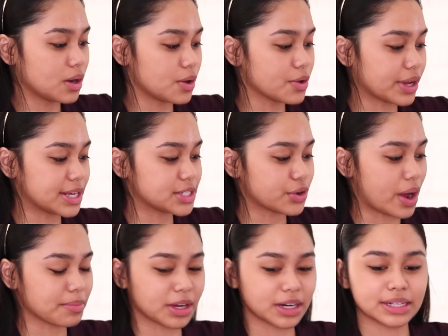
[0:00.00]
okay, so
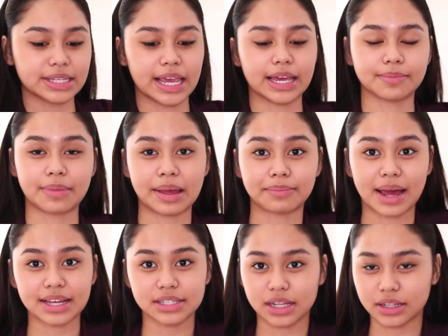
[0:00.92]
I'm gonna take my
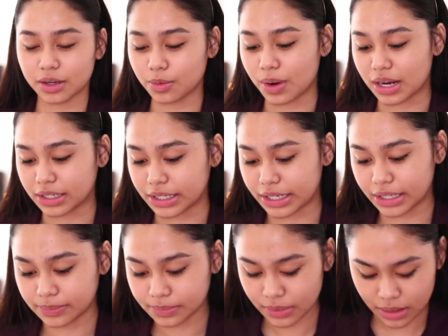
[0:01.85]
micellar water
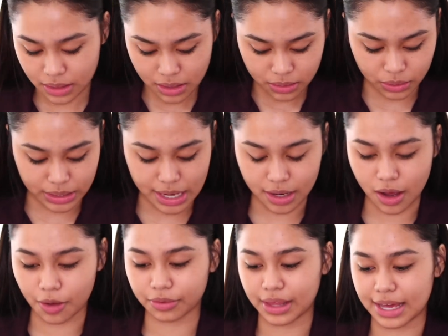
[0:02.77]
take
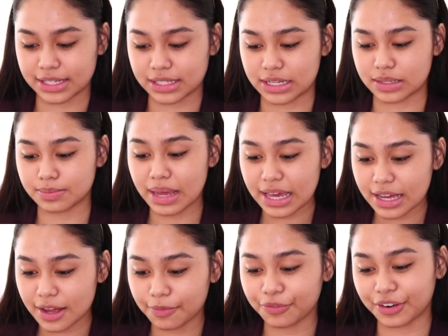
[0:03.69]
off the excess
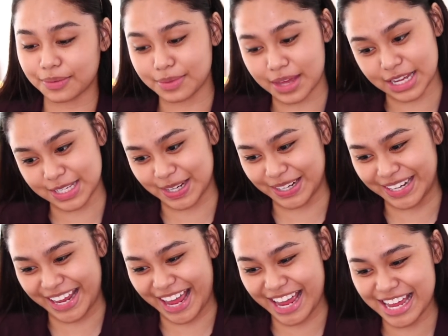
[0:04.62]
makeup from
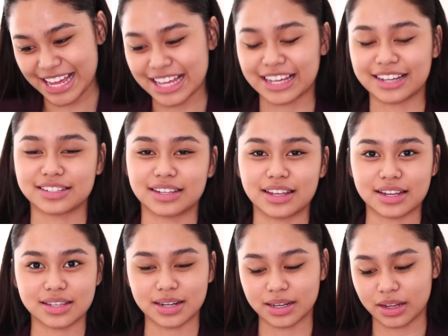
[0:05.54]
yesterday kasi eh,
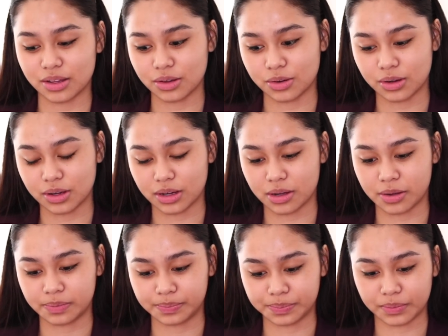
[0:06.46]
yesterday yung um,
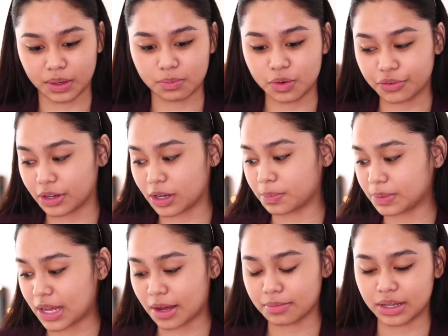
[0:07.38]
moving up
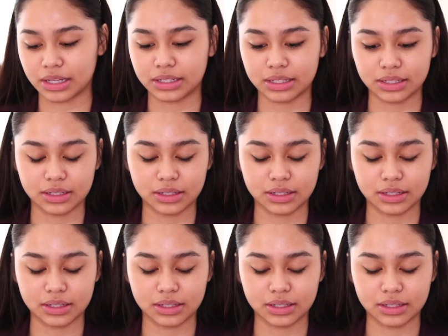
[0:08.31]
namin.